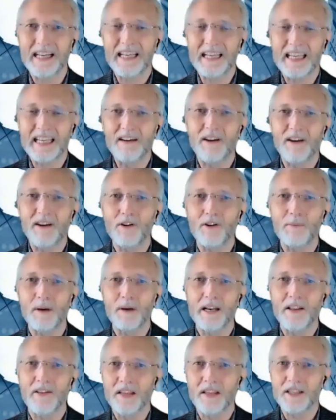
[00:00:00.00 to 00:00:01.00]
give
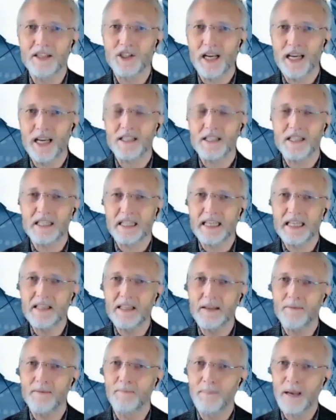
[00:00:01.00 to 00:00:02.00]
everybody the chance to get
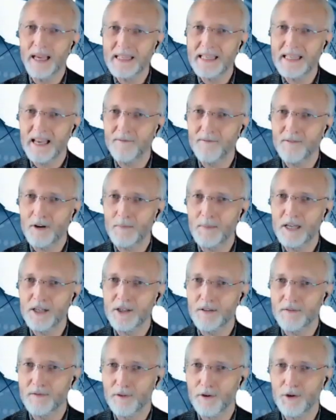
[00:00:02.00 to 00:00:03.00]
the basic
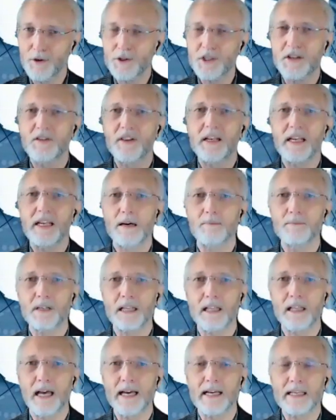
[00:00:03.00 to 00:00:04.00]
information first and then come to
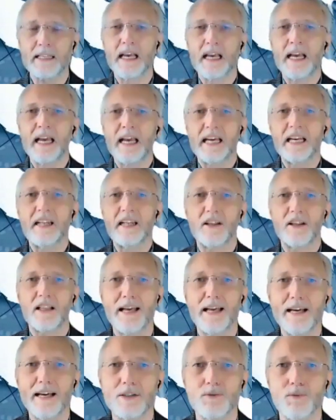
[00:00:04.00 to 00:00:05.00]
class. And in the
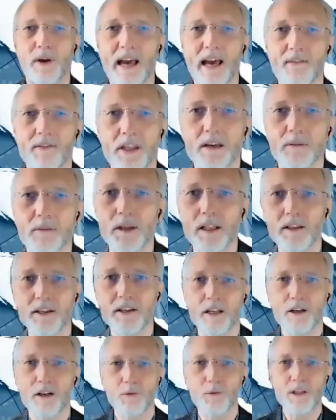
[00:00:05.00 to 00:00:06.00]
class, we have the
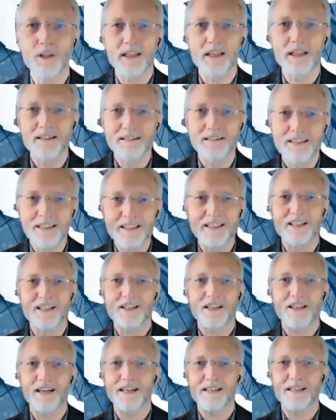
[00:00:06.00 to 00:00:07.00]
ability to really
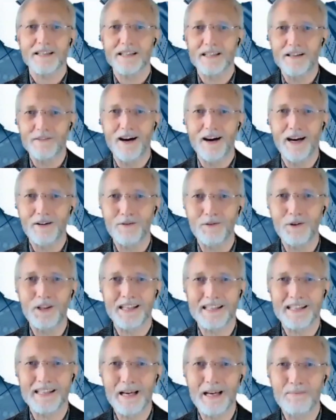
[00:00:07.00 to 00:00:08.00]
discuss, define with
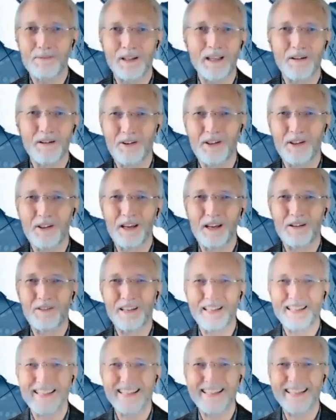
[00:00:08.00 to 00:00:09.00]
example, everything
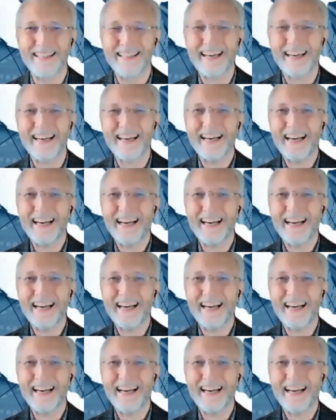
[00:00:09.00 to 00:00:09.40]
we see.